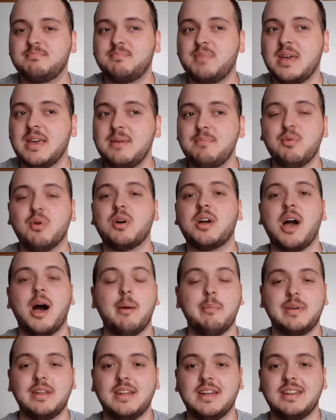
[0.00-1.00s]
people
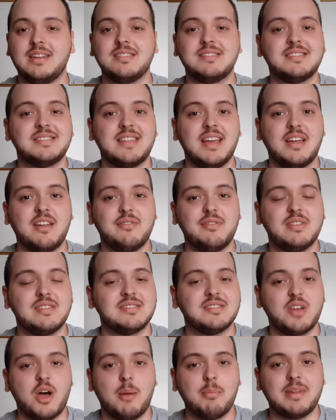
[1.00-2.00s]
coming in instead of
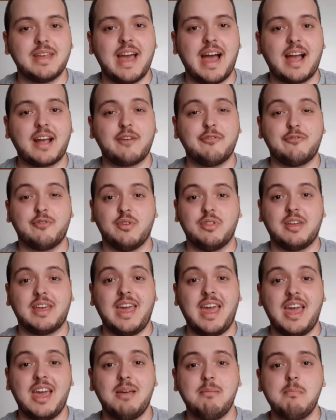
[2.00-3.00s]
Insomniac for the
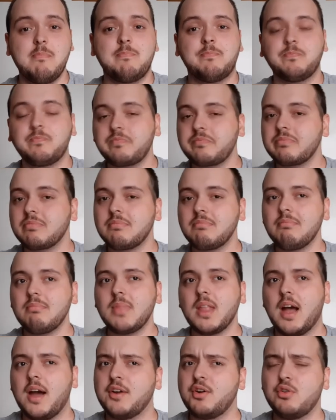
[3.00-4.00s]
game,
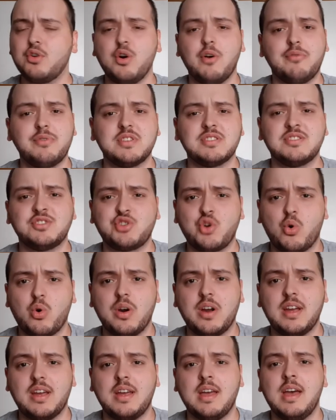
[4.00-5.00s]
I don't know if the
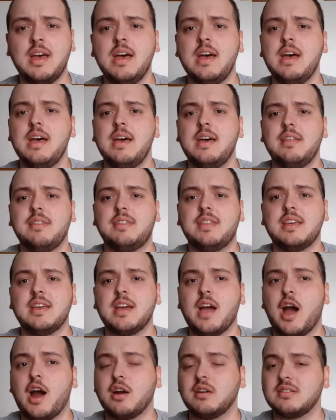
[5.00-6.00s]
story,
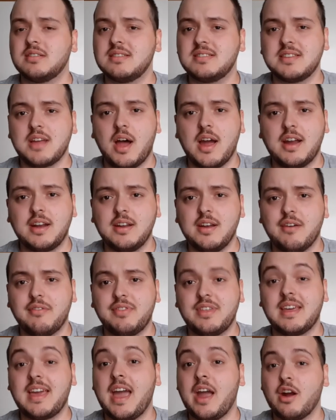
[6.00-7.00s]
the art design
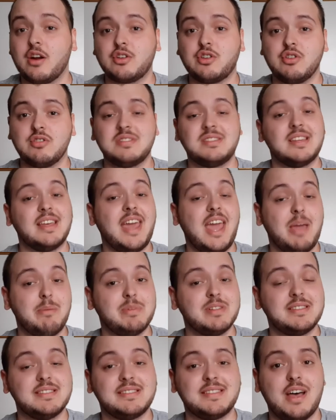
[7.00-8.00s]
of the characters, the
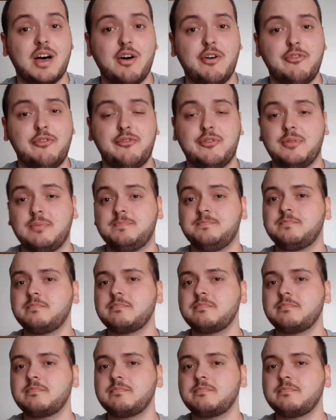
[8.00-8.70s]
game itself,